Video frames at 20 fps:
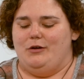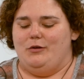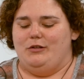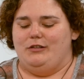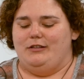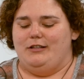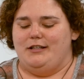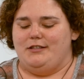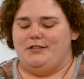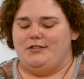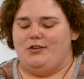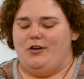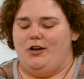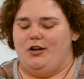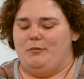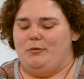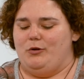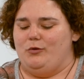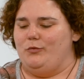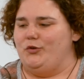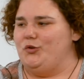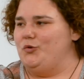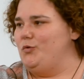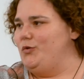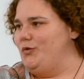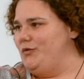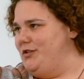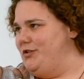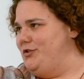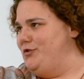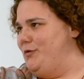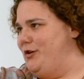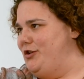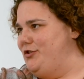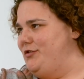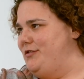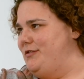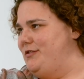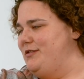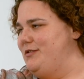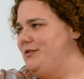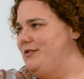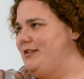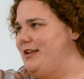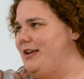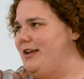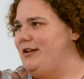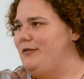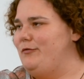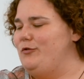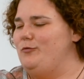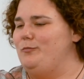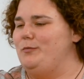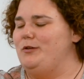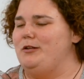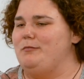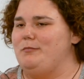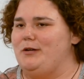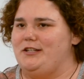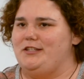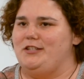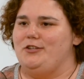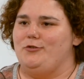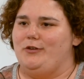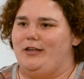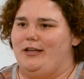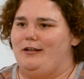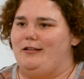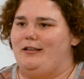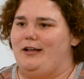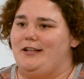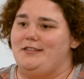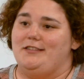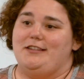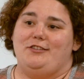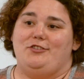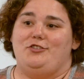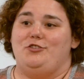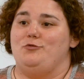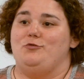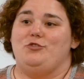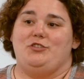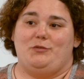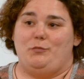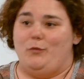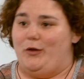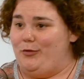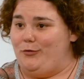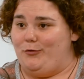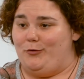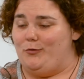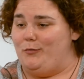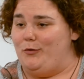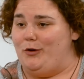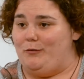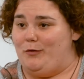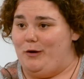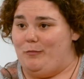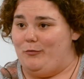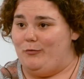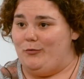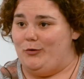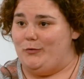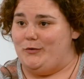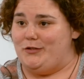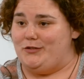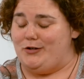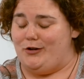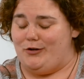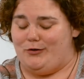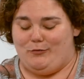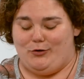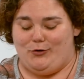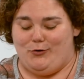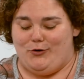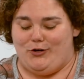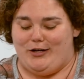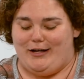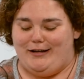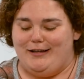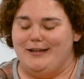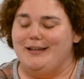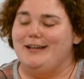let's talk about real world situations. And if you've been in my TOK class, and you just went through one right before we started recording,